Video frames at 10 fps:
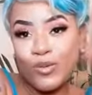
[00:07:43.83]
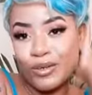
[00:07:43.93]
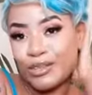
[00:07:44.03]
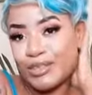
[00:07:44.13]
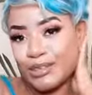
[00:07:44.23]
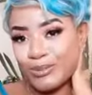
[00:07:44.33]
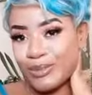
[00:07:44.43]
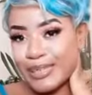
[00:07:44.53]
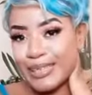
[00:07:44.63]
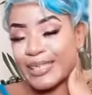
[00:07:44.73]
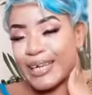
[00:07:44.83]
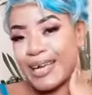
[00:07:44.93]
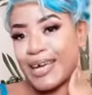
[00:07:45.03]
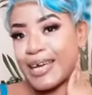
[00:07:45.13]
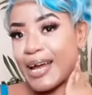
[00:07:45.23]
with this wig,
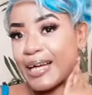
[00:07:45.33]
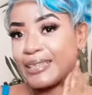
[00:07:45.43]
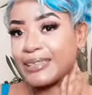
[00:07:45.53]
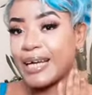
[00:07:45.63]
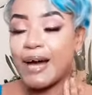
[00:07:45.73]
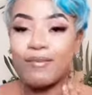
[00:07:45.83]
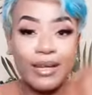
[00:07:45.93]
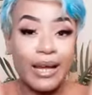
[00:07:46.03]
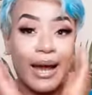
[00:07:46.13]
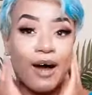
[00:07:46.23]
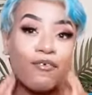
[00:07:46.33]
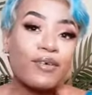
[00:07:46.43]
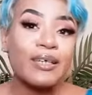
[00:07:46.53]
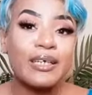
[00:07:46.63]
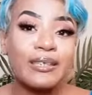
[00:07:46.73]
and I just have a lot of
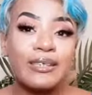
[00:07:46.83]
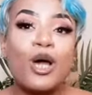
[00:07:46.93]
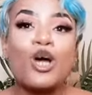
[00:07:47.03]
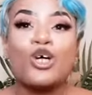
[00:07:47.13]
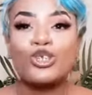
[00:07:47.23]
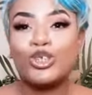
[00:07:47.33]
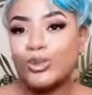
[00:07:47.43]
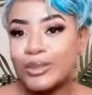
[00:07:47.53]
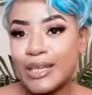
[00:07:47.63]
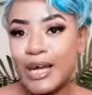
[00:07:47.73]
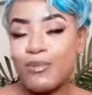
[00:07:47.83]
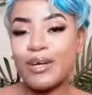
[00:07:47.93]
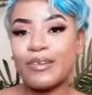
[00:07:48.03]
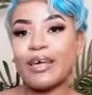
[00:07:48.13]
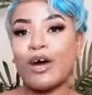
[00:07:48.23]
outfits to slay
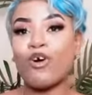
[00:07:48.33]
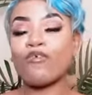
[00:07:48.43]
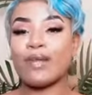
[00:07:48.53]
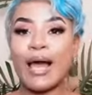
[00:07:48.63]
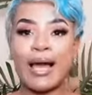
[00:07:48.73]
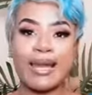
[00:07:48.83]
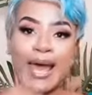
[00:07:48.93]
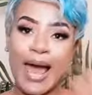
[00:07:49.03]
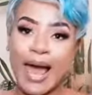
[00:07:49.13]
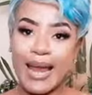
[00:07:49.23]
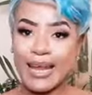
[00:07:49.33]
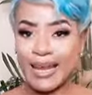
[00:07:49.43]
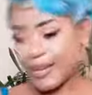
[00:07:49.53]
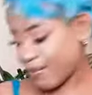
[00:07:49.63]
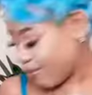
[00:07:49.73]
with that hopefully I can add in the